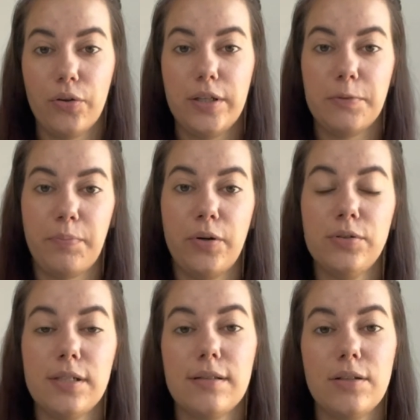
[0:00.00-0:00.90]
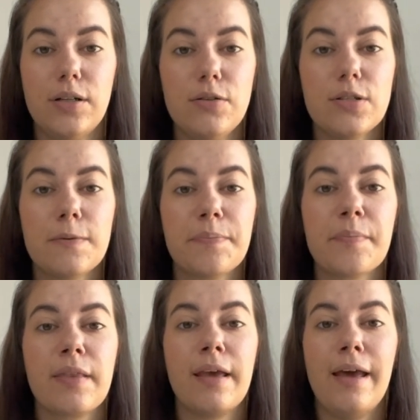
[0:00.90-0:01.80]
these post-it notes.
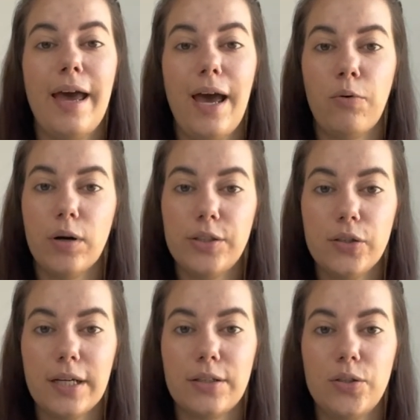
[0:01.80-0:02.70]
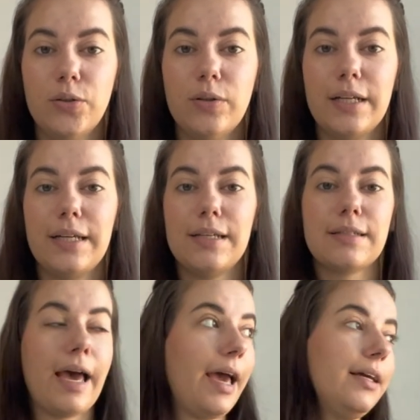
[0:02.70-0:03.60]
And what you can do is
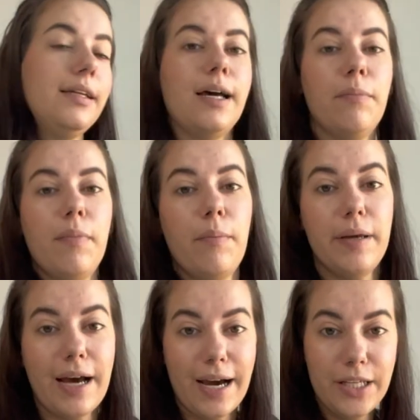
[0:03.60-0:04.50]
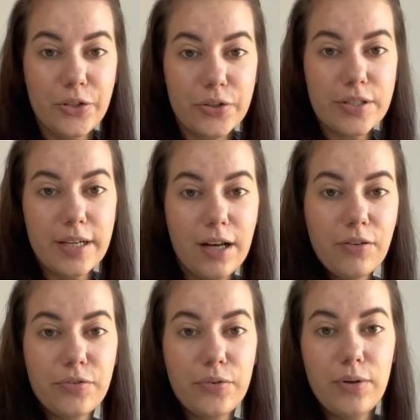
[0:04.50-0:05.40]
hang them behind
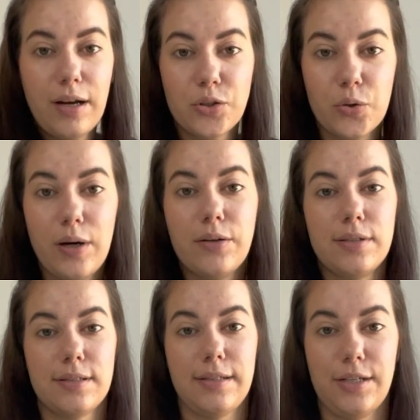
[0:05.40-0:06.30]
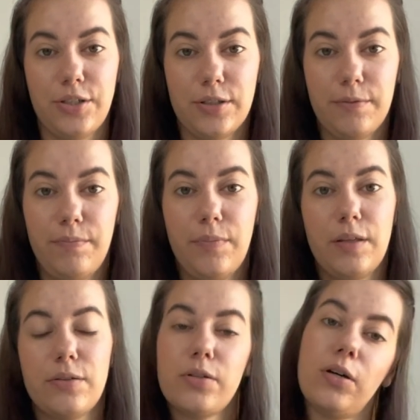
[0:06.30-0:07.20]
yourself throughout the session.
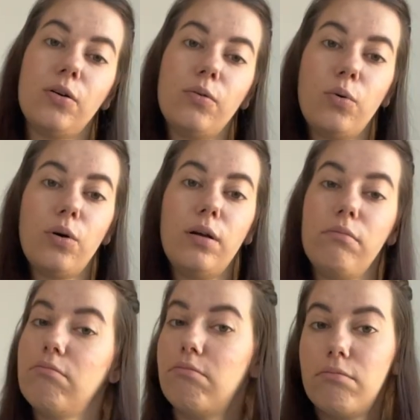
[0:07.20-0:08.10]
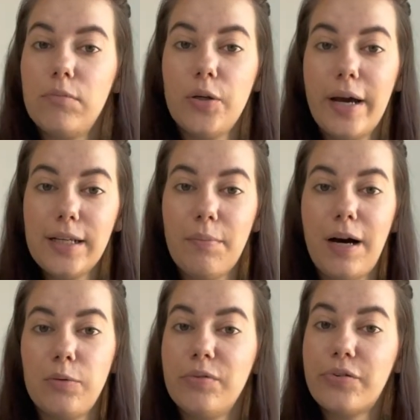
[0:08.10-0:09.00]
So you hang them
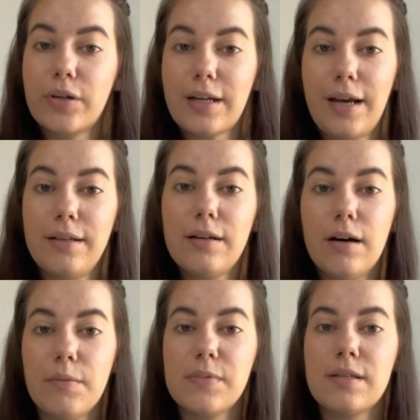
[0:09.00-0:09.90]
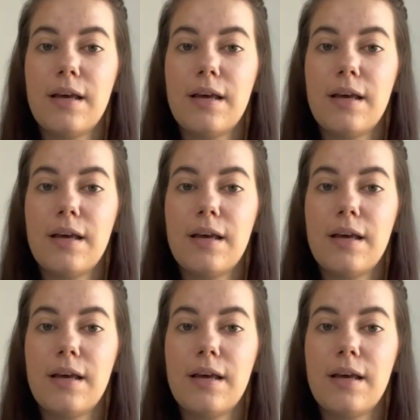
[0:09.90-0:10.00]
out before the client comes,